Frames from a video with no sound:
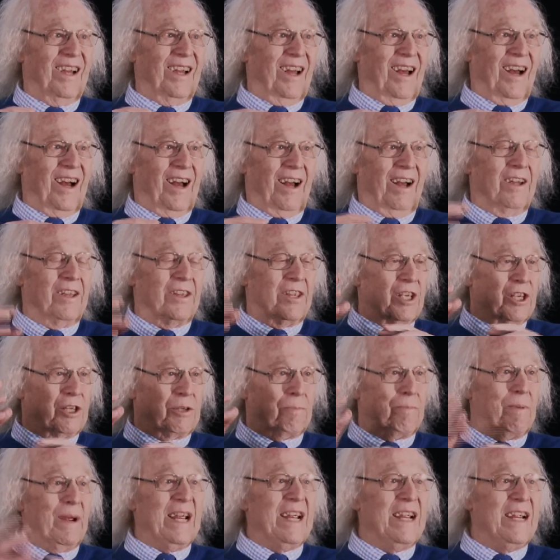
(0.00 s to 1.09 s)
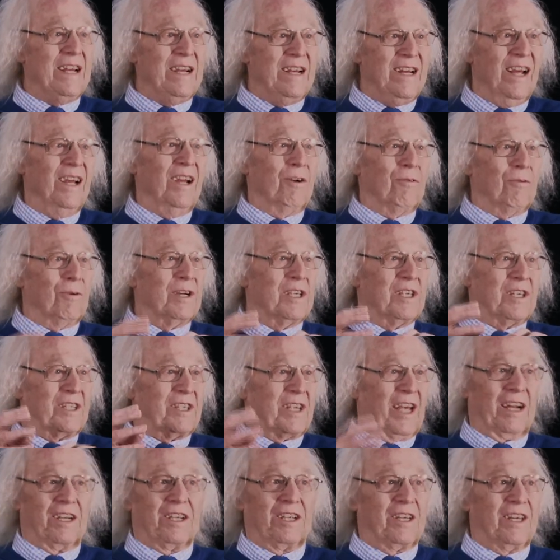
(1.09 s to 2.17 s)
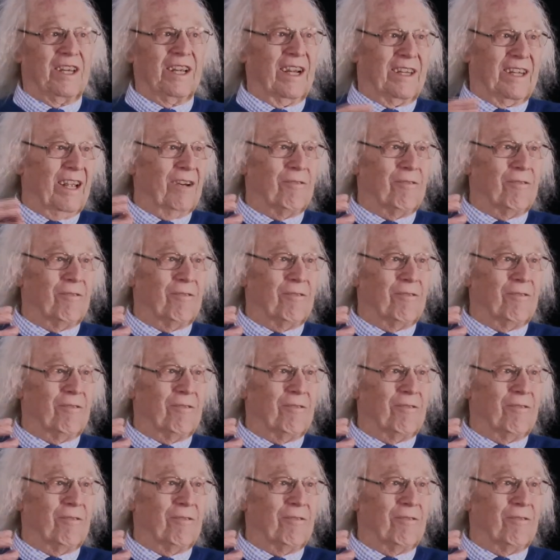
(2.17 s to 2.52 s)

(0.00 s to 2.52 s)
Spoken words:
the speed was such that